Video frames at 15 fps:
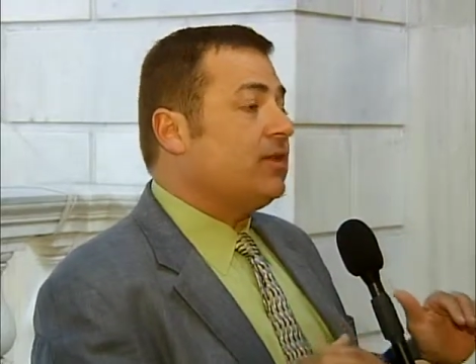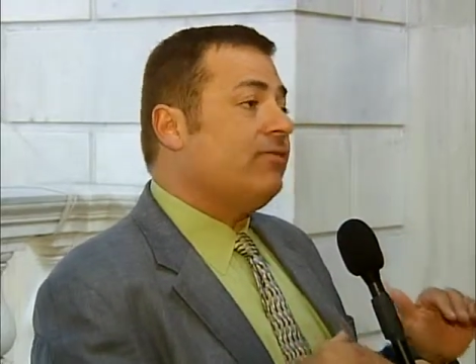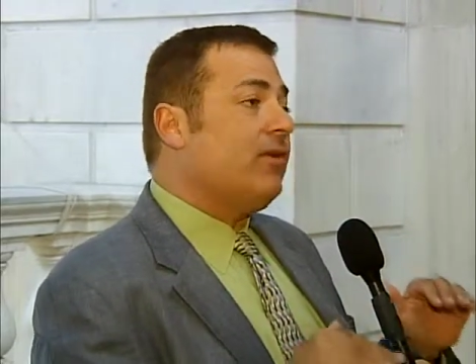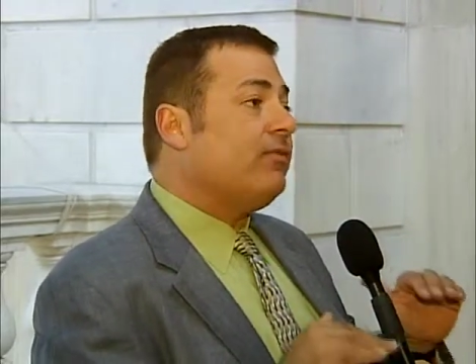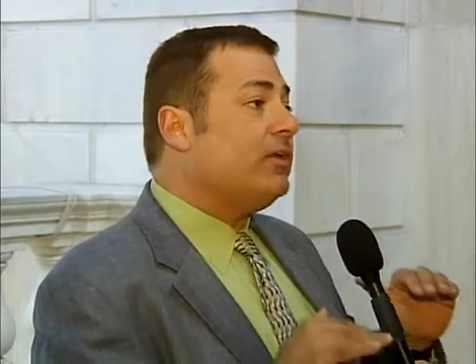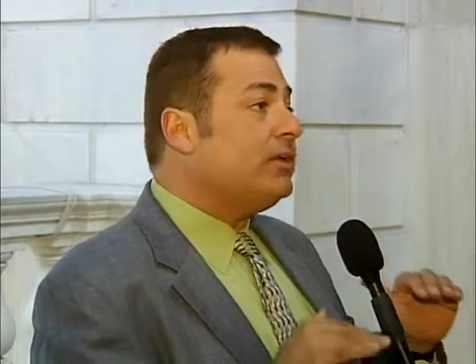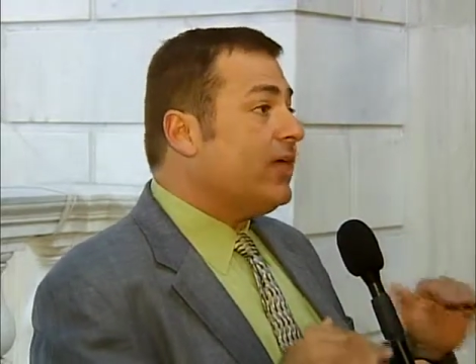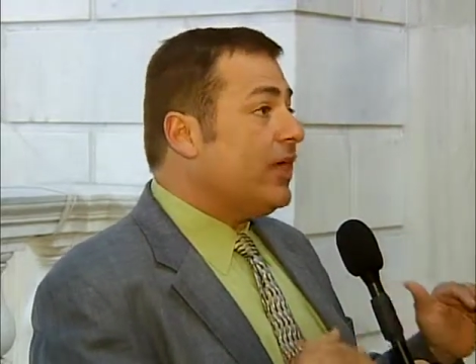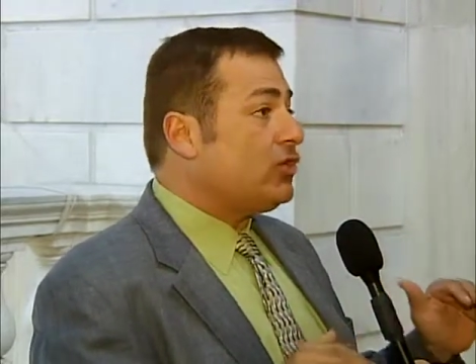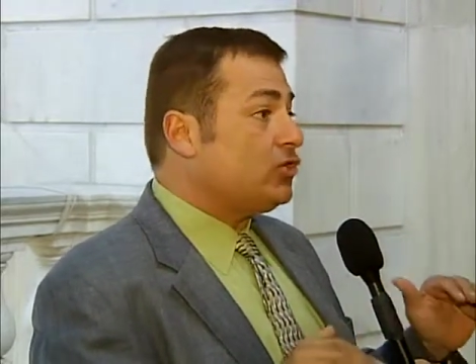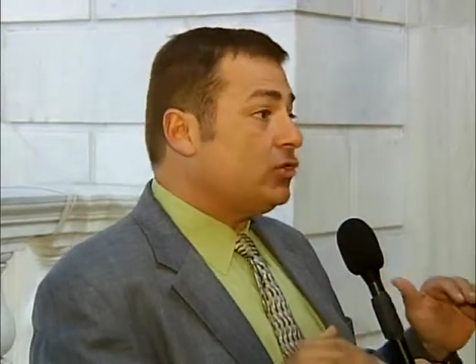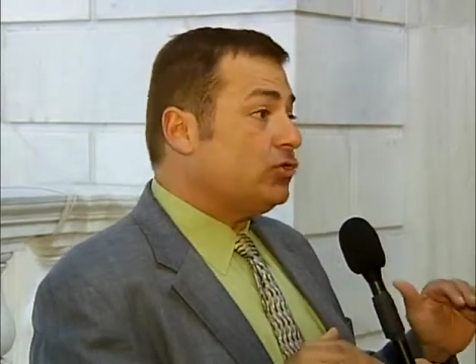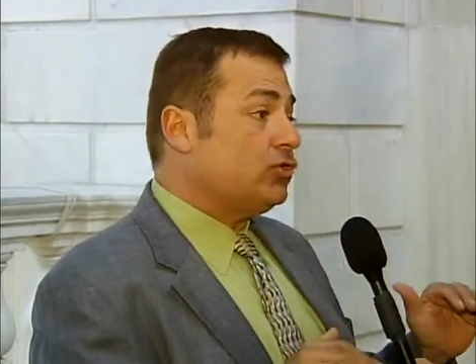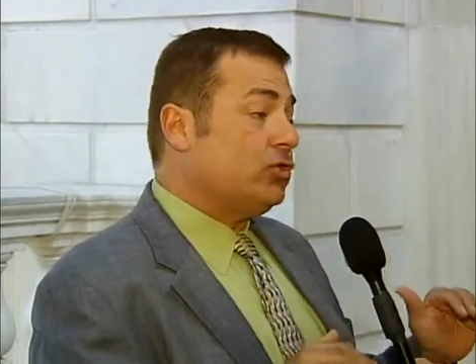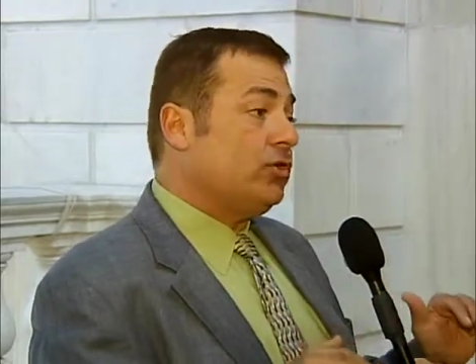Of every
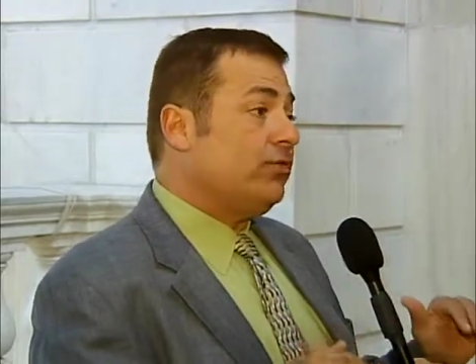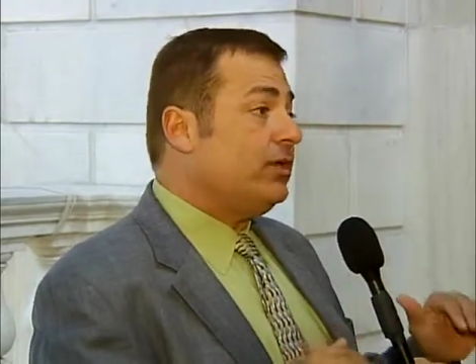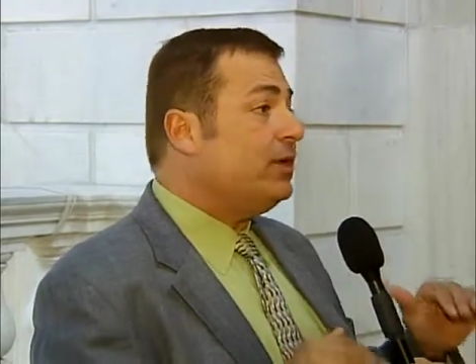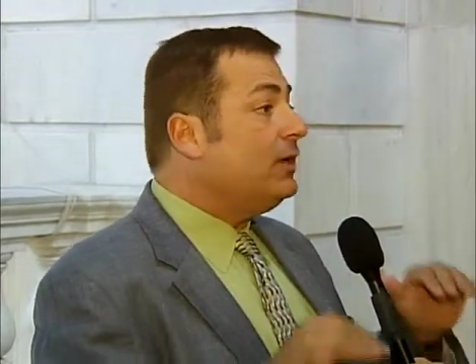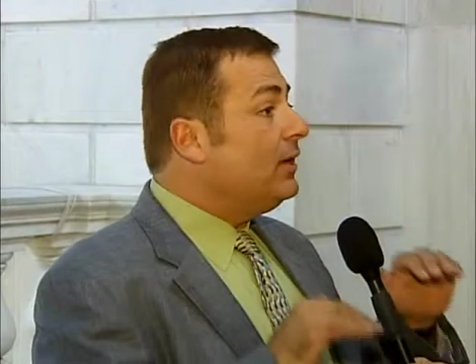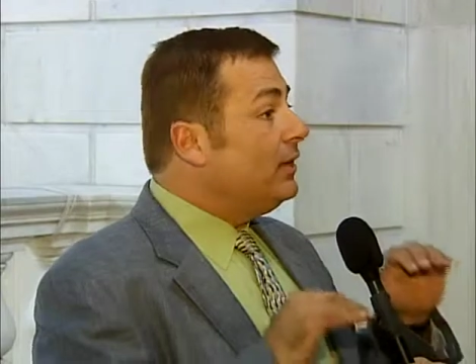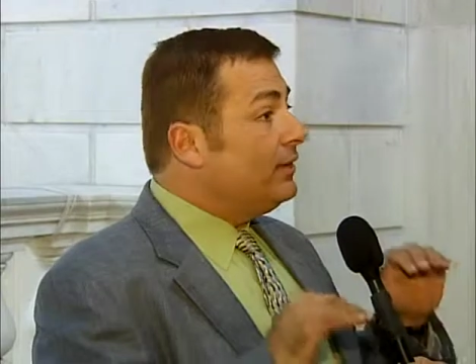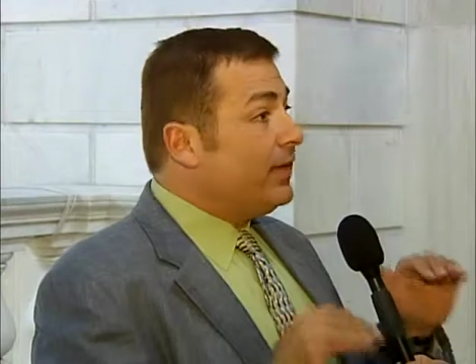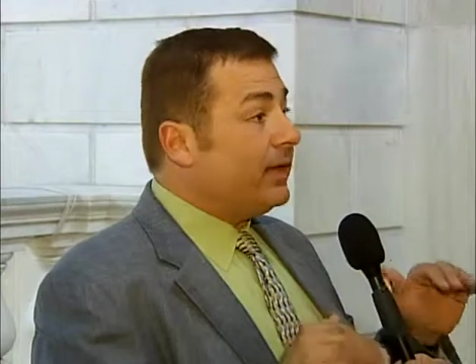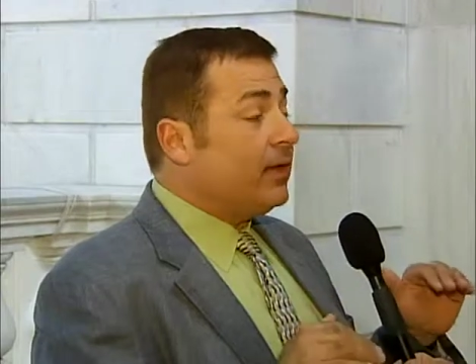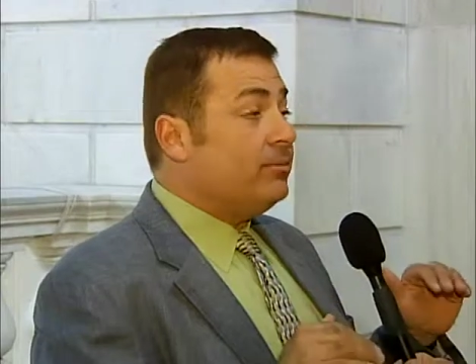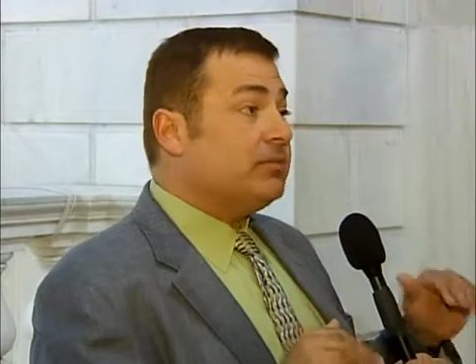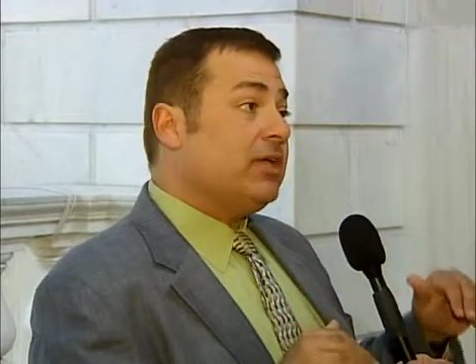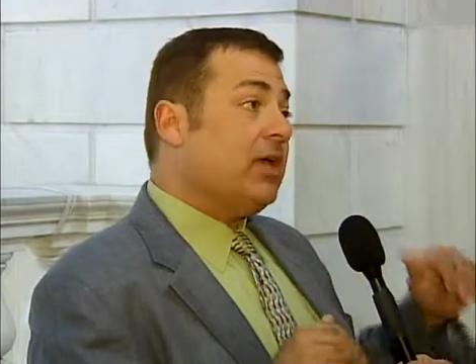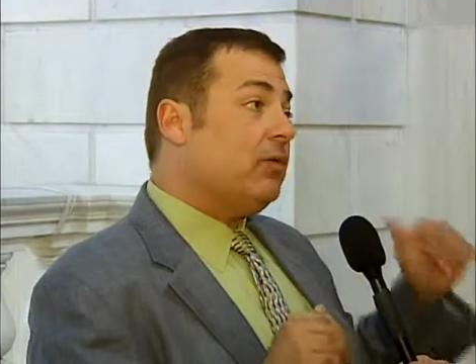national survey that
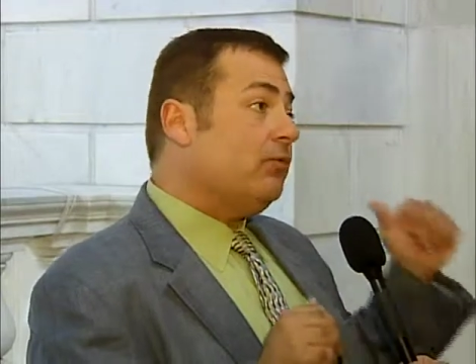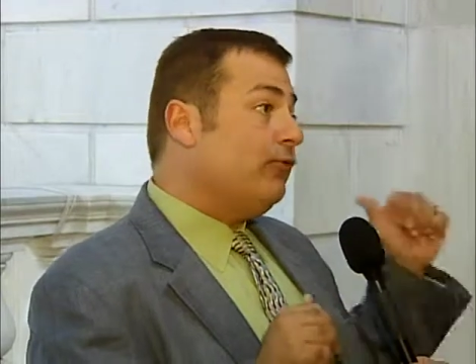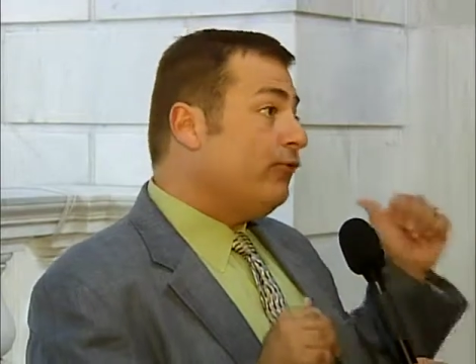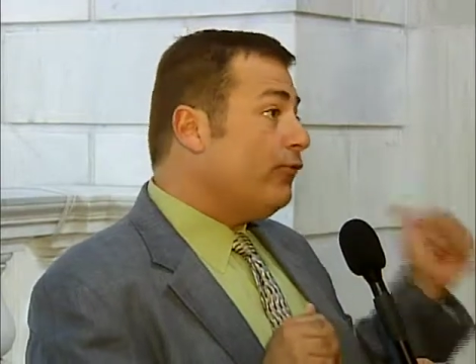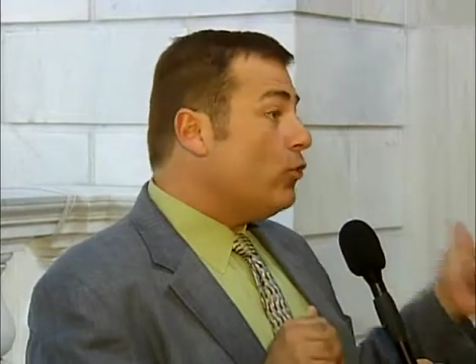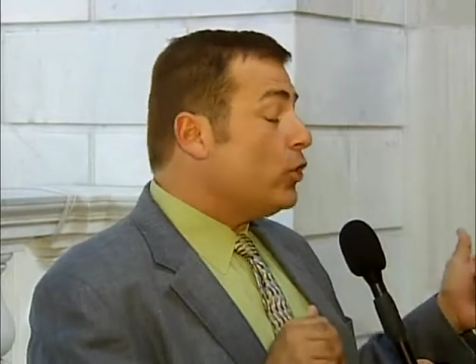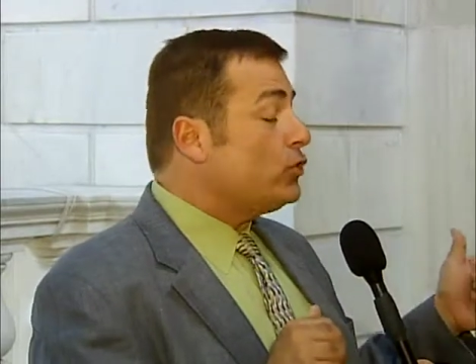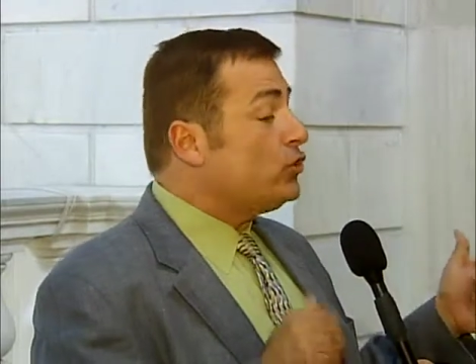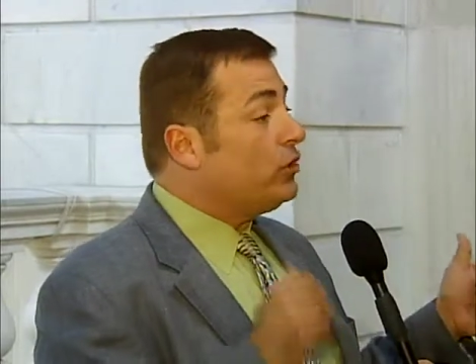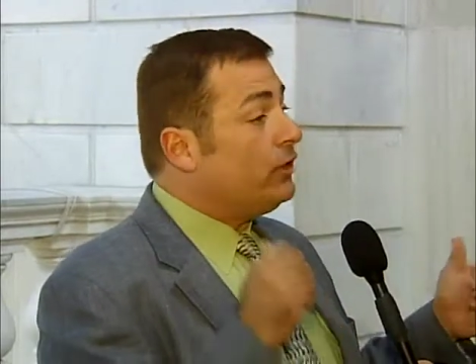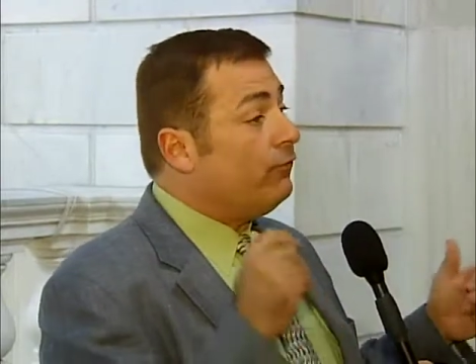comes out, in Fortune,